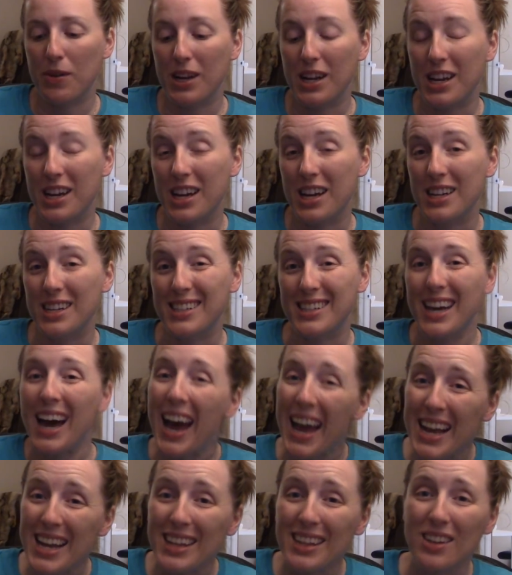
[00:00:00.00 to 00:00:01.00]
getting kind of
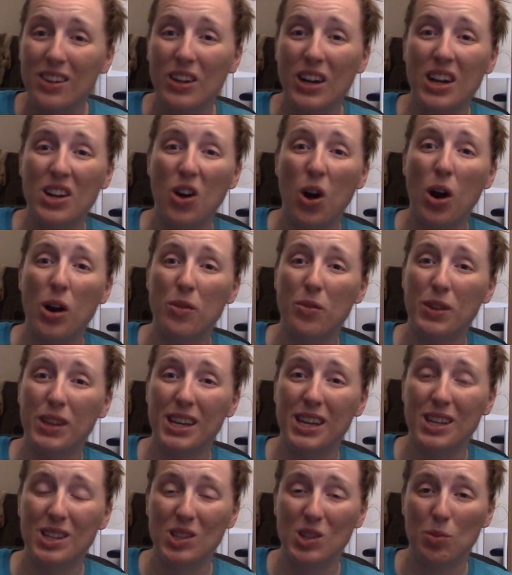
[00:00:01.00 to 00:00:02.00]
tight. They're kind of hard for the
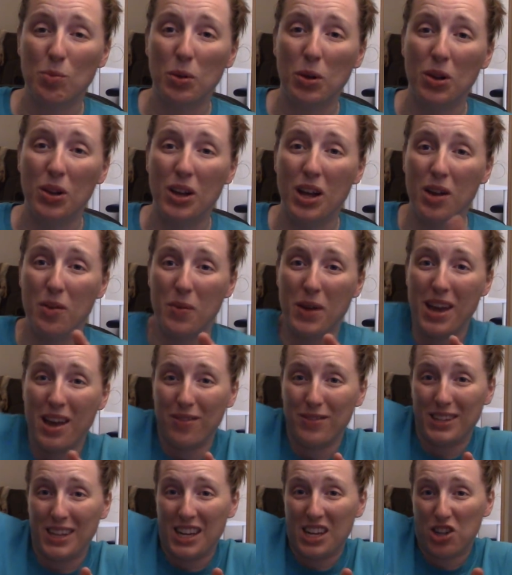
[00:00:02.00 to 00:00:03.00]
kids to pull on. We
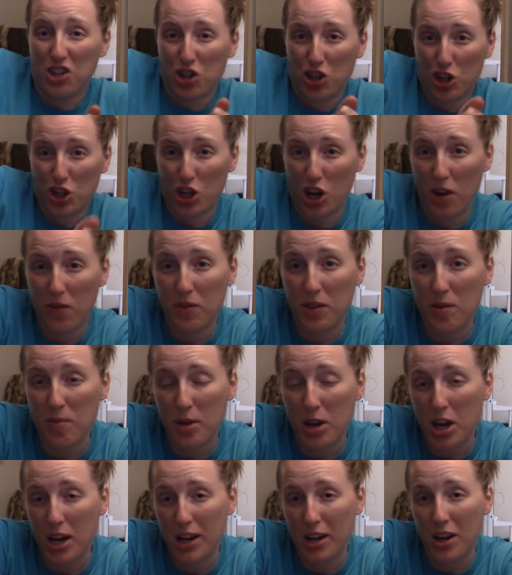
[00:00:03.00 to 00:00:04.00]
have to like shove them
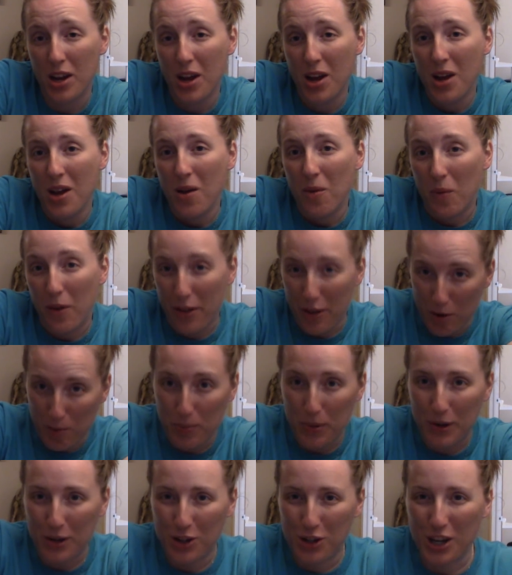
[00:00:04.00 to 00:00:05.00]
on while they're
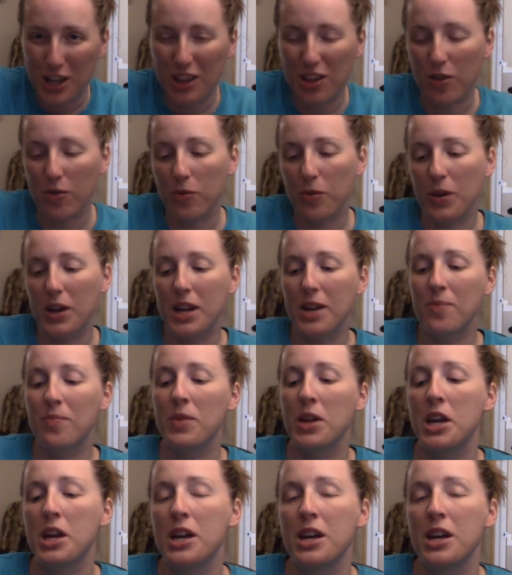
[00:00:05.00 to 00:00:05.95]
pushing their foot in.